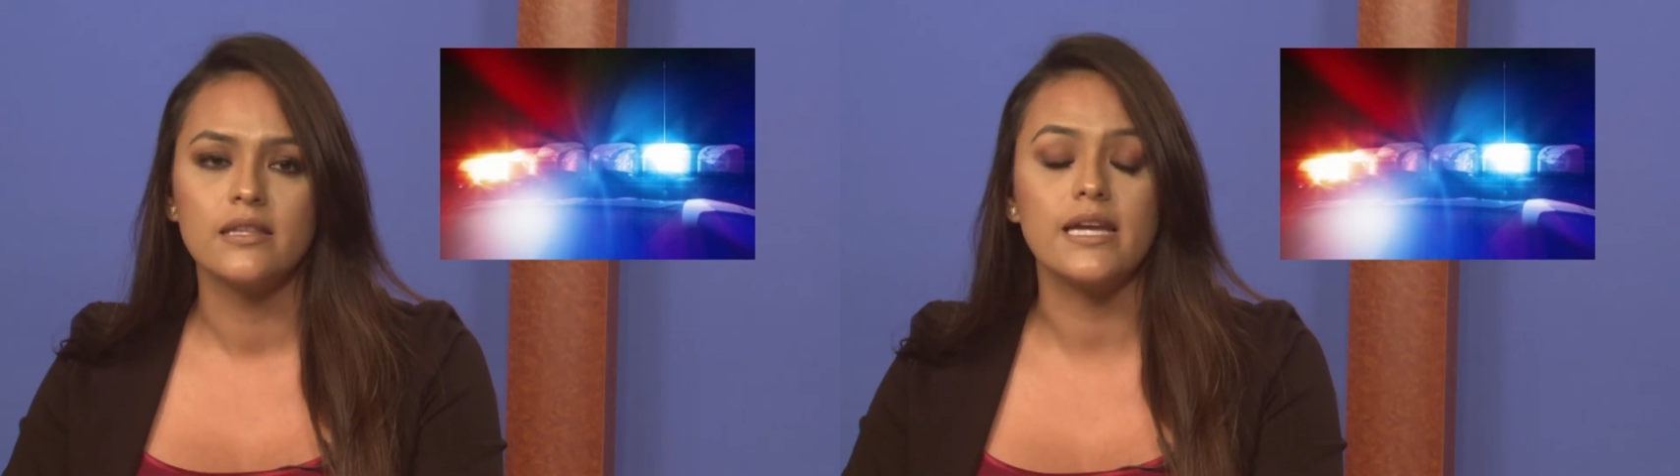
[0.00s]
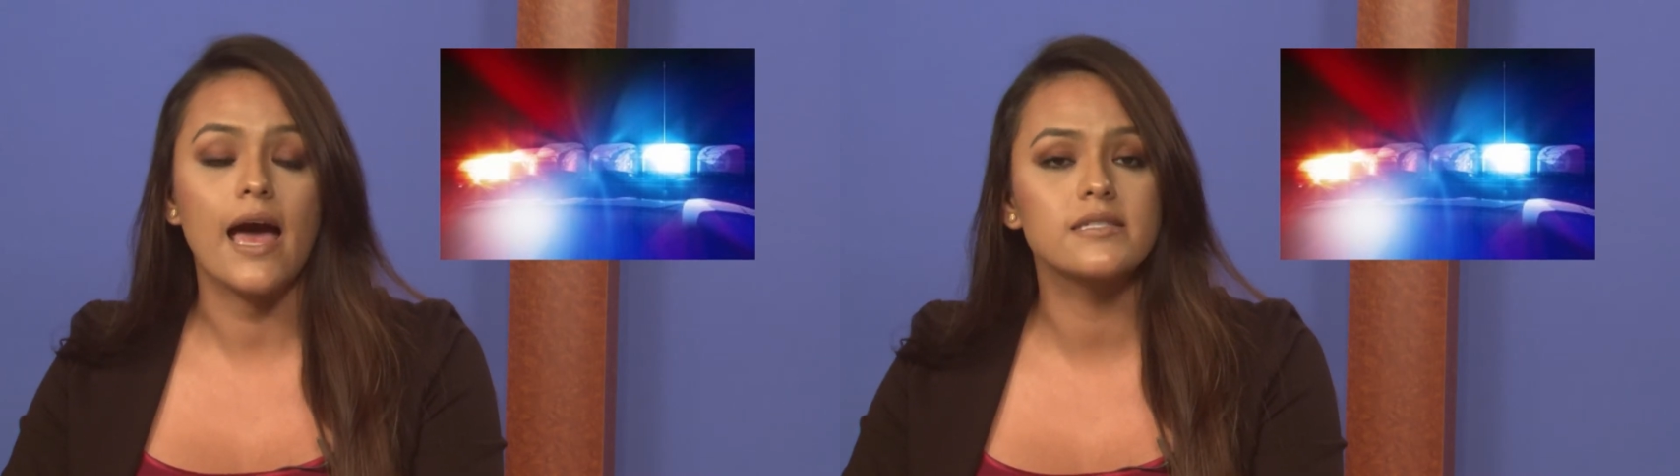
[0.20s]

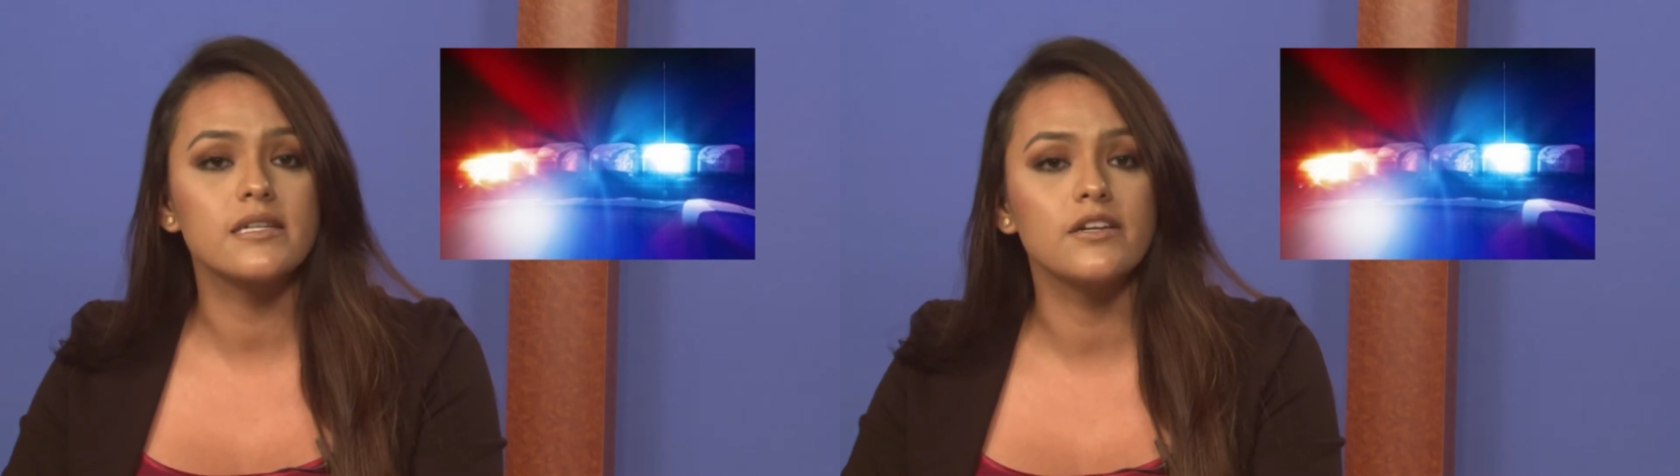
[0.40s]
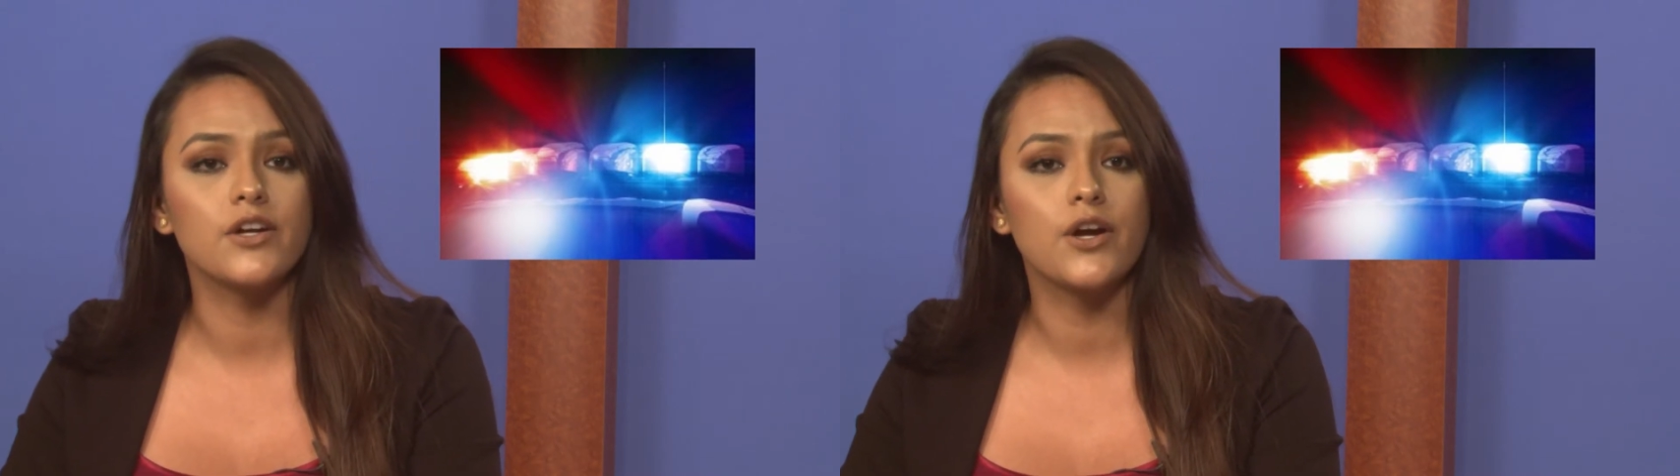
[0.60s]
The
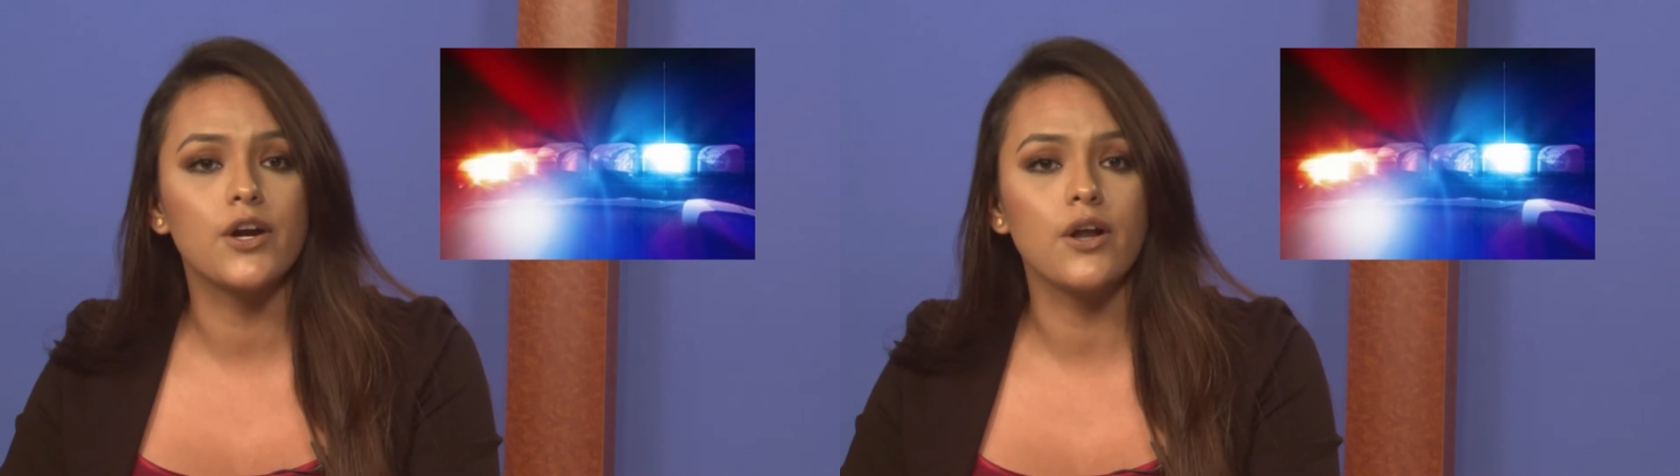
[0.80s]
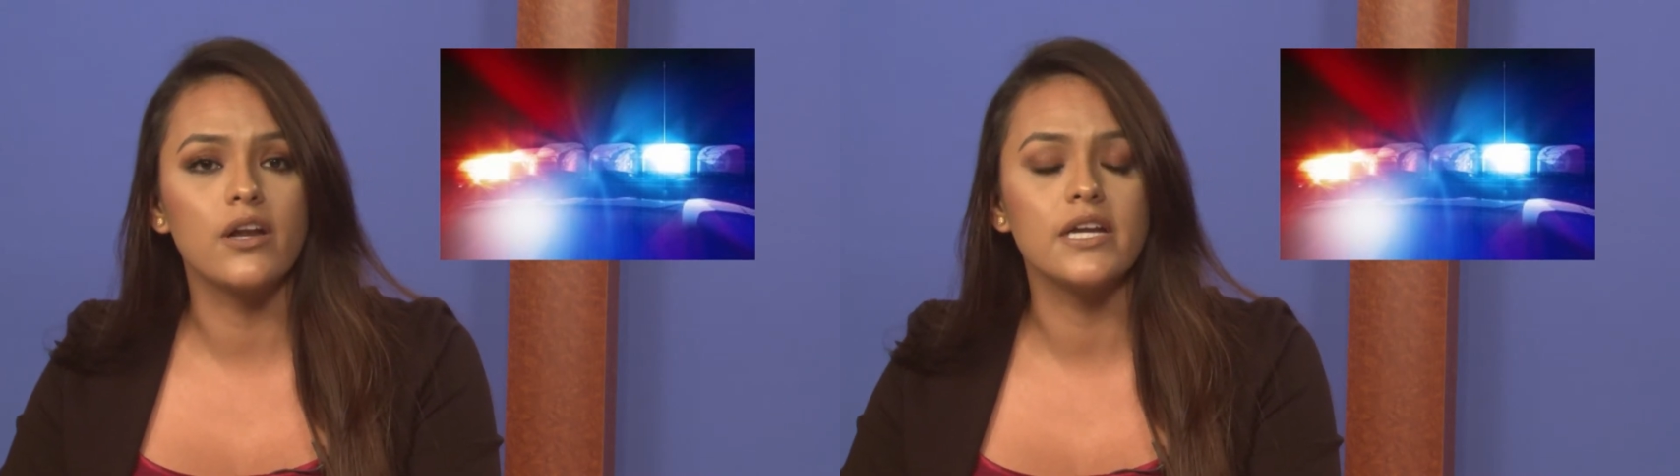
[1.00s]
accident
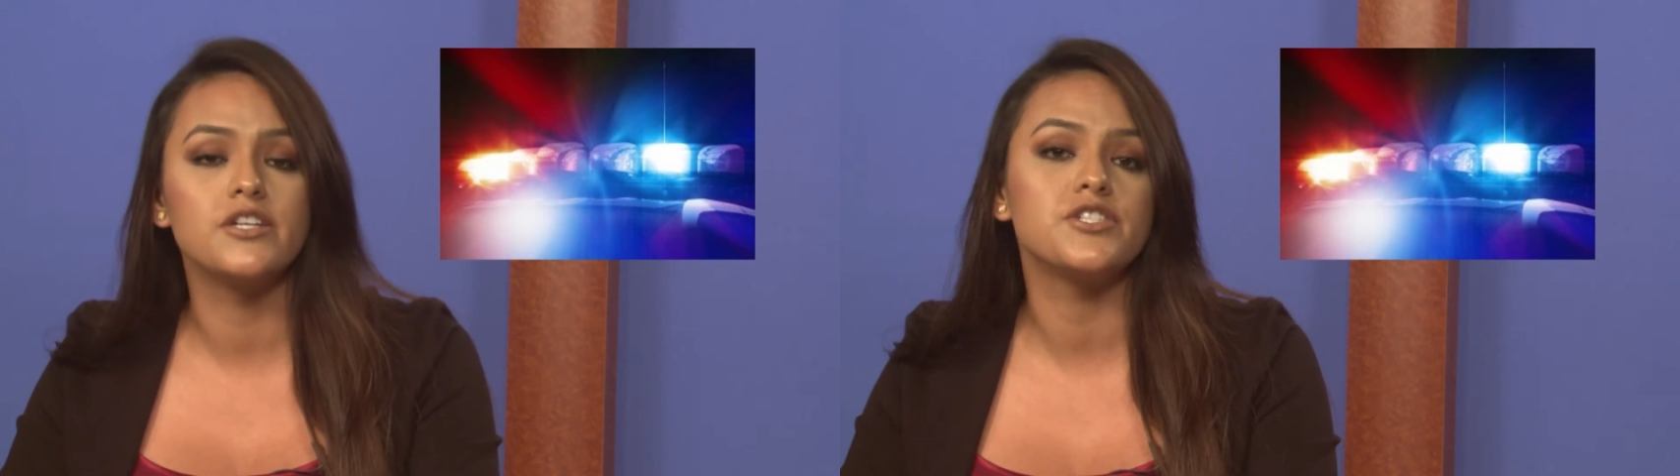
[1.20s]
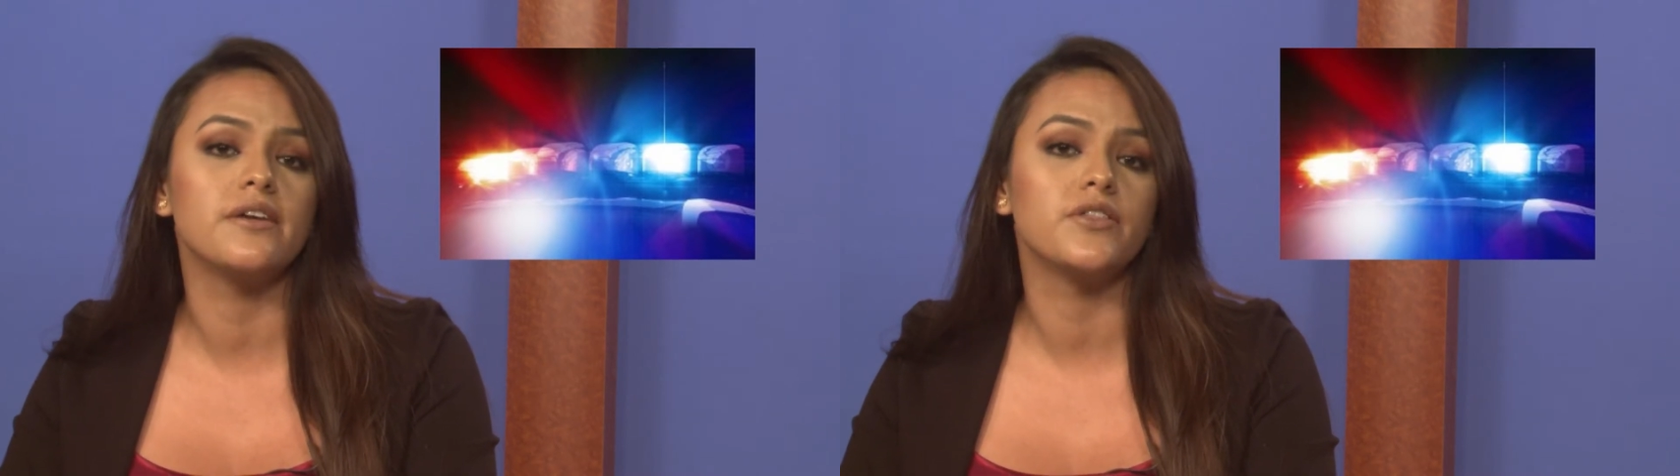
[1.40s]
occurred on
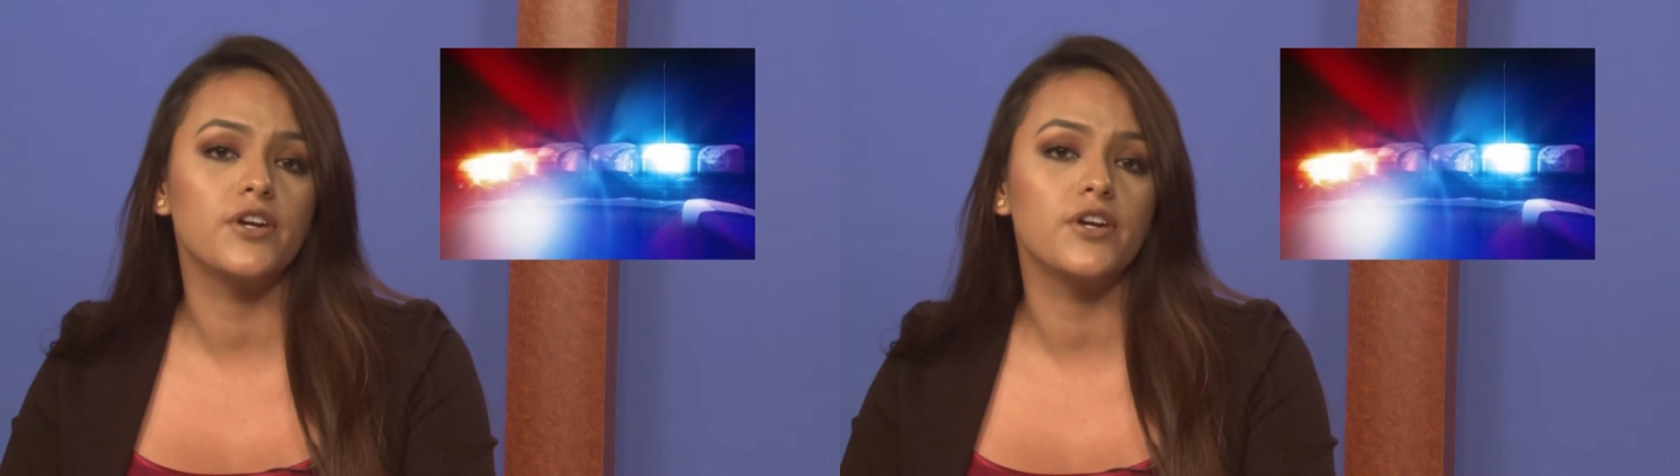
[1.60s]
Interstate